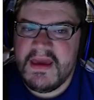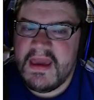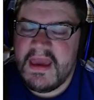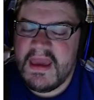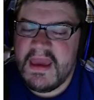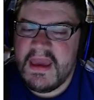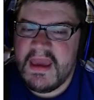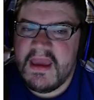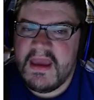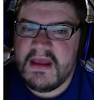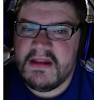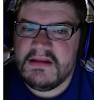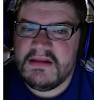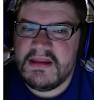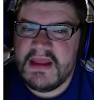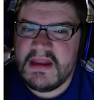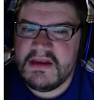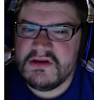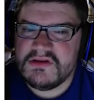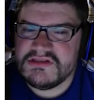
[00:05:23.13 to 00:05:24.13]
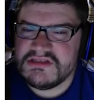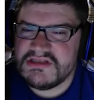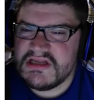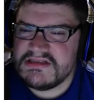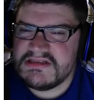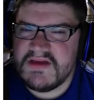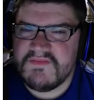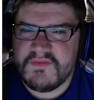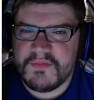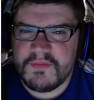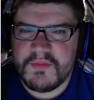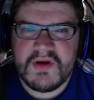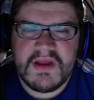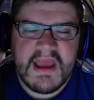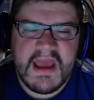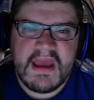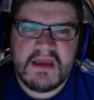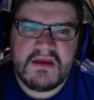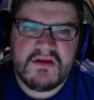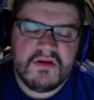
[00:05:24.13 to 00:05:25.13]
And Daniels does have a
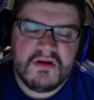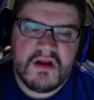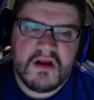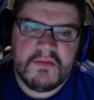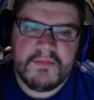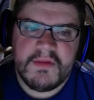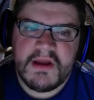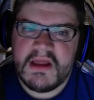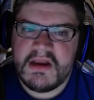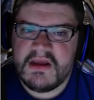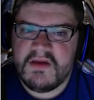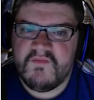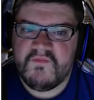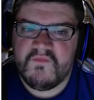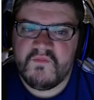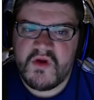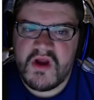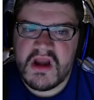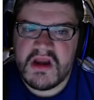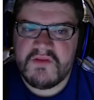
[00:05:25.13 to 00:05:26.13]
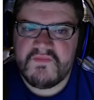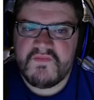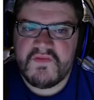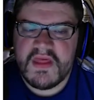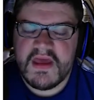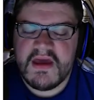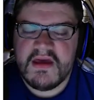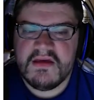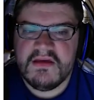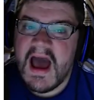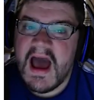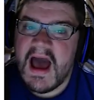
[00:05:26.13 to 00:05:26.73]
pretty accurate arm. I got to give him credit for that.